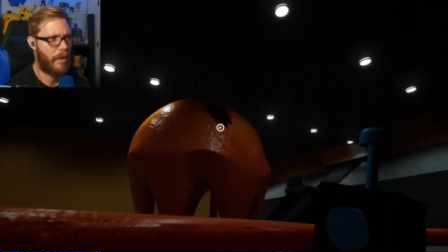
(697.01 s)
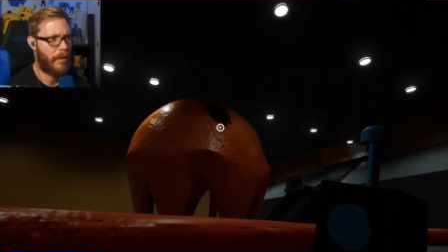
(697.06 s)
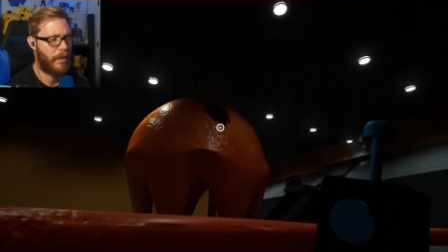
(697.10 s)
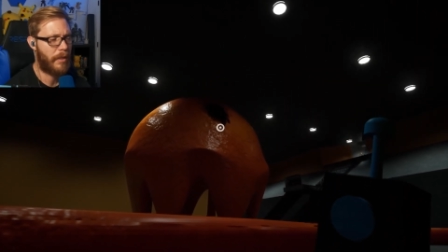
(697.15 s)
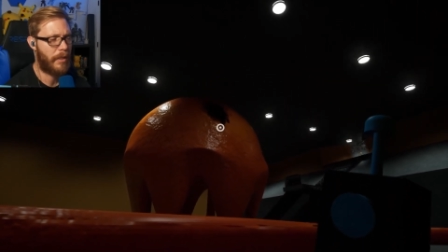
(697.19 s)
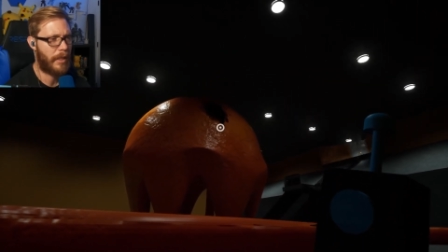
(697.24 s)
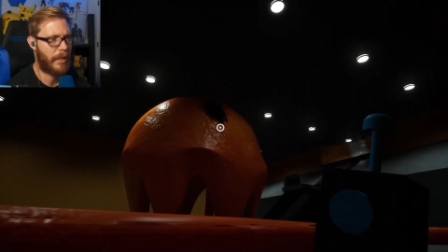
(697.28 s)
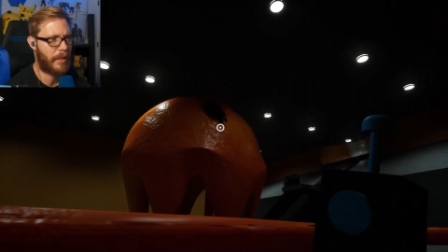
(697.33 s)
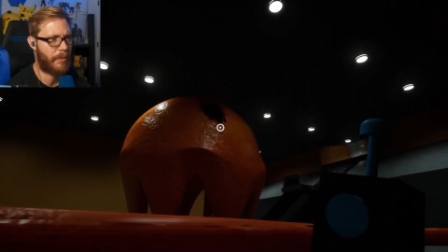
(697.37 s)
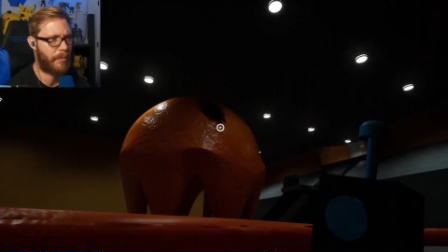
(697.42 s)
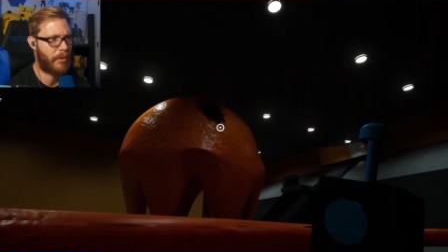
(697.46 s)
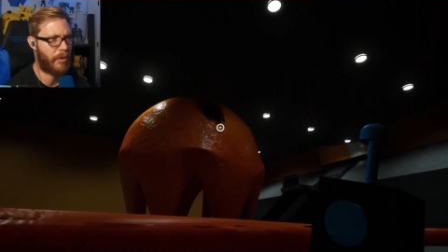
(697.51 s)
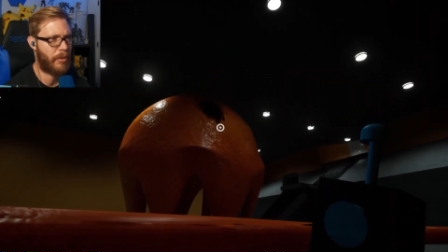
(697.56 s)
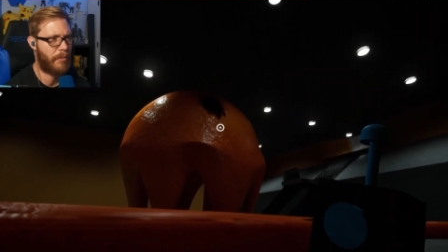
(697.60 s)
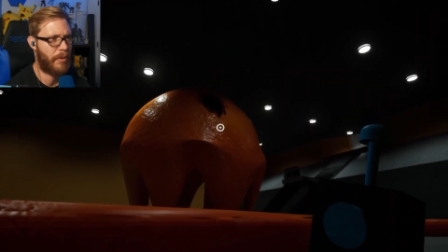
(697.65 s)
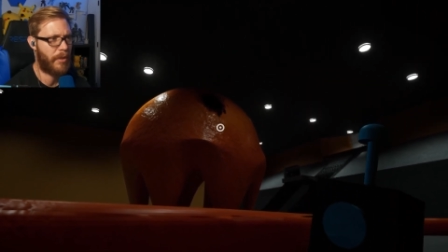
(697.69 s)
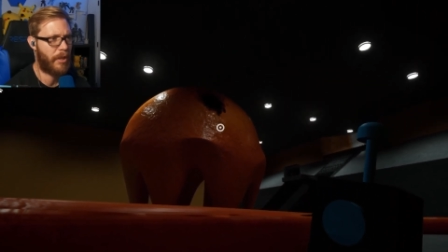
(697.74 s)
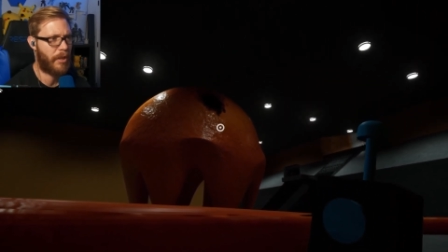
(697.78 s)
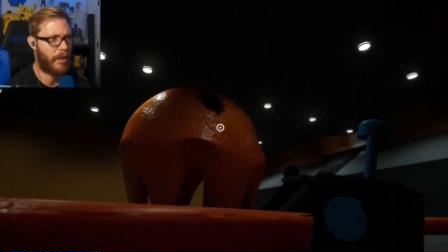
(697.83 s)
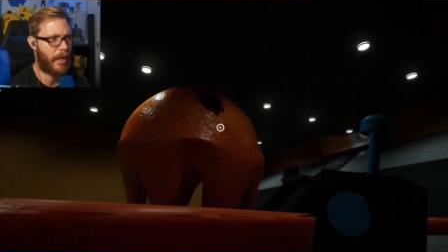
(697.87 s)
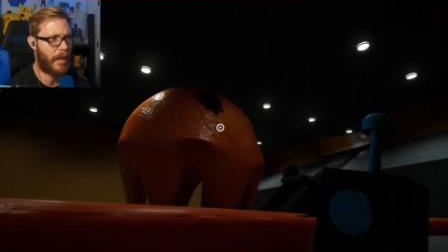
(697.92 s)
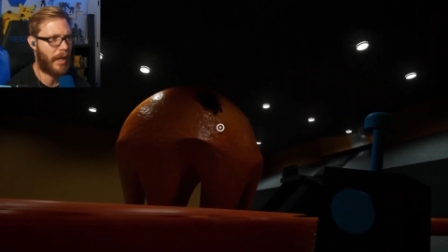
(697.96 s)
Is that supposed to be
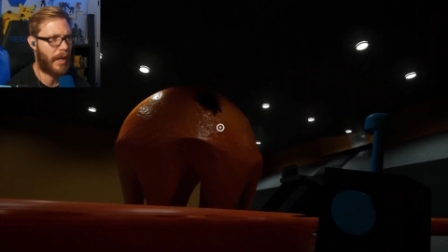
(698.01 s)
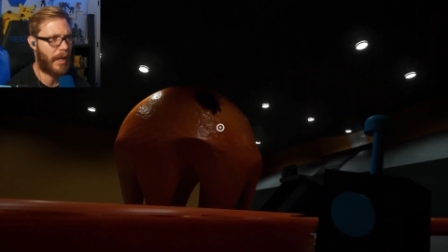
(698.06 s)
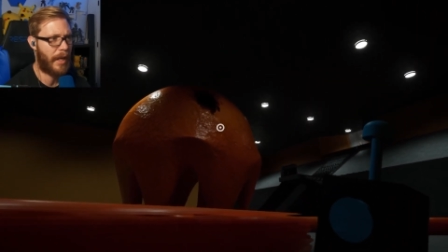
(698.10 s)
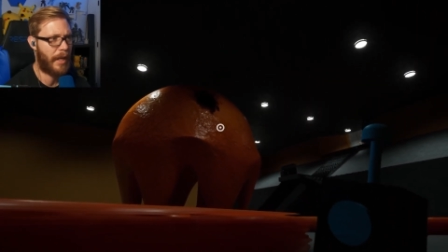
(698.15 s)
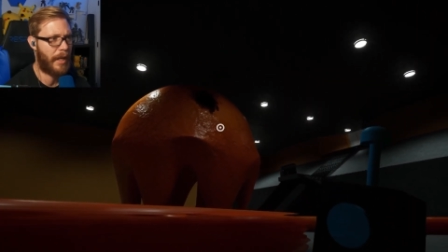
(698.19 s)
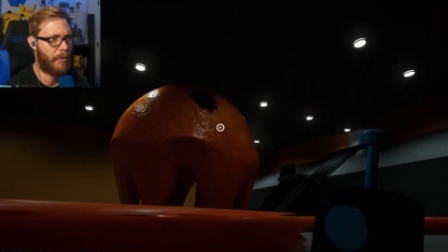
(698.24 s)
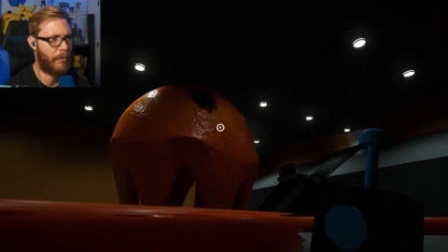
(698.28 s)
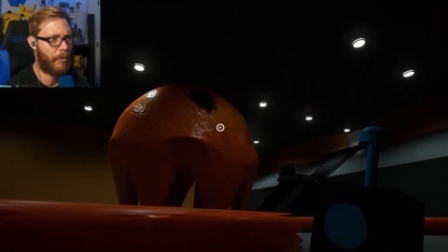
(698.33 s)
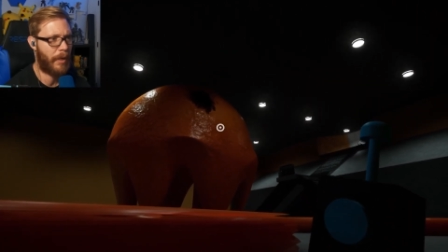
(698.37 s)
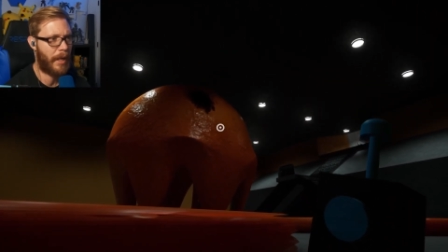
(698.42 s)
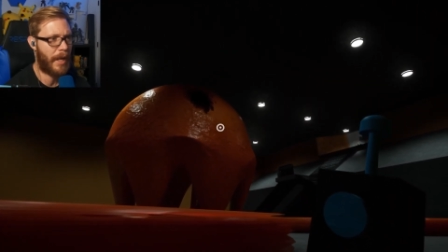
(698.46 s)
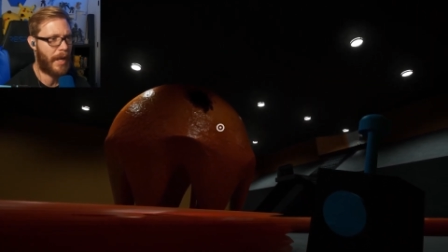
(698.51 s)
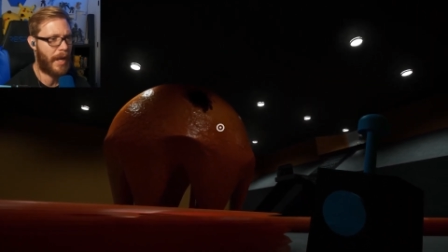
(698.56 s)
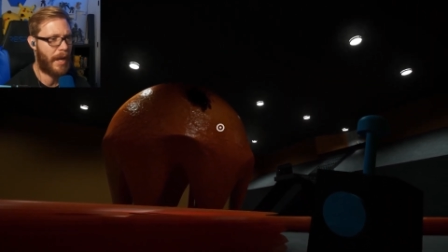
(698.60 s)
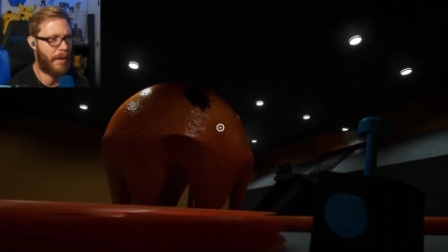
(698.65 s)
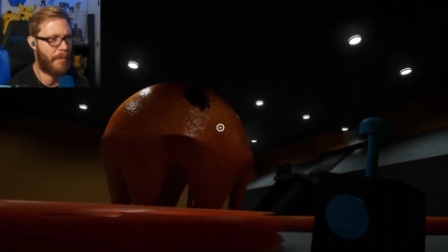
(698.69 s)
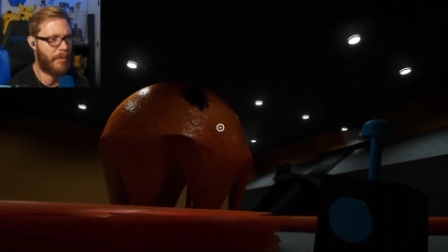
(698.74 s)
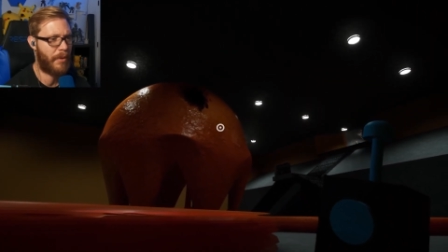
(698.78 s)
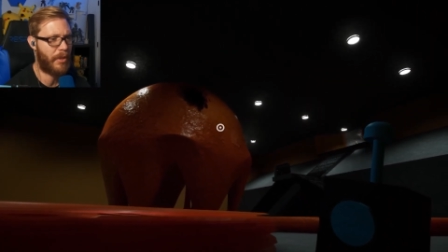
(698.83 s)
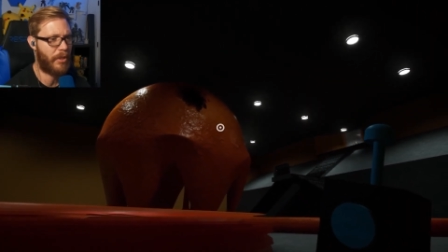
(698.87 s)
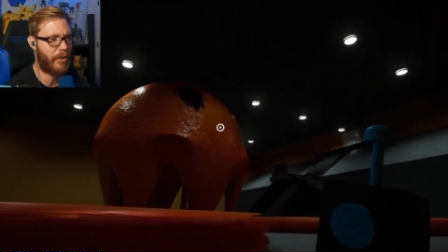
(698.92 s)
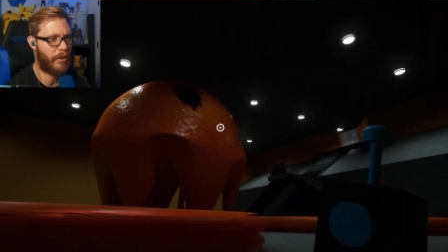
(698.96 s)
your eye? What
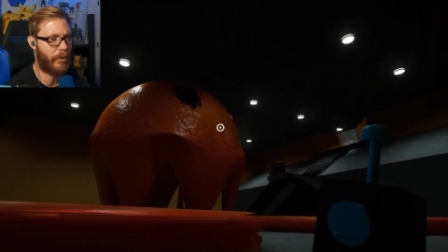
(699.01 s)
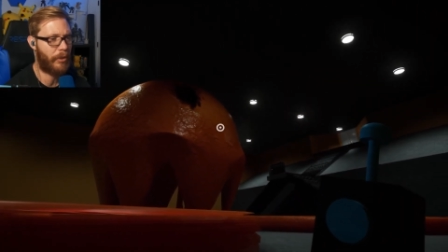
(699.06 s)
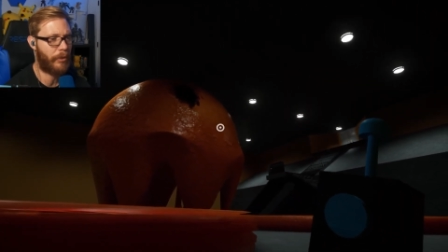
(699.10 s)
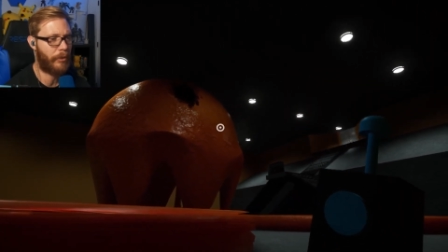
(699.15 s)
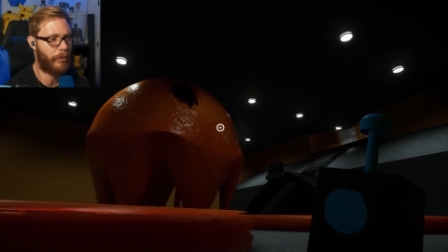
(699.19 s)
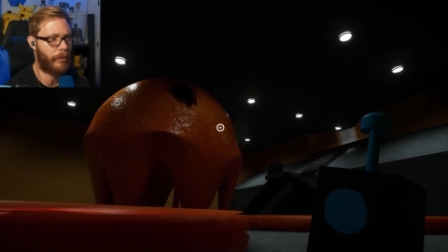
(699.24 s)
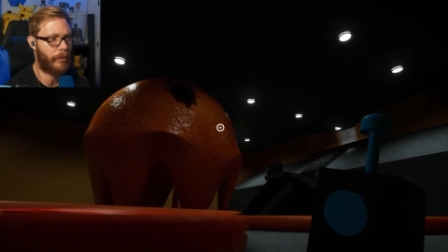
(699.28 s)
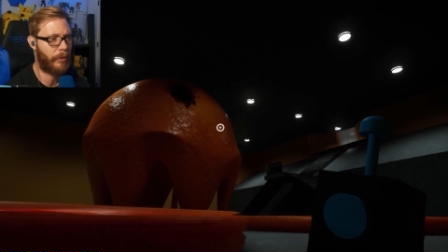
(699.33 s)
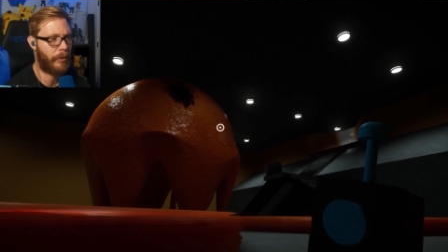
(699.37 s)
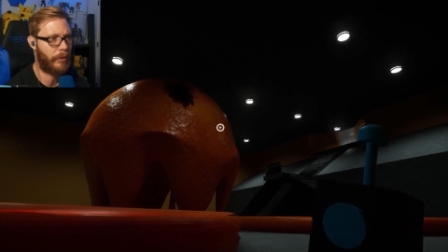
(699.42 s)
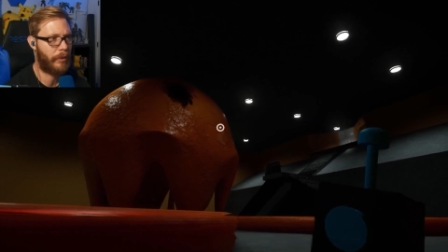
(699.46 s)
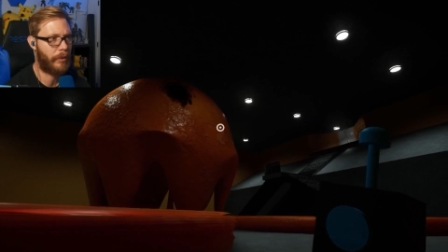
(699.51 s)
happened to you?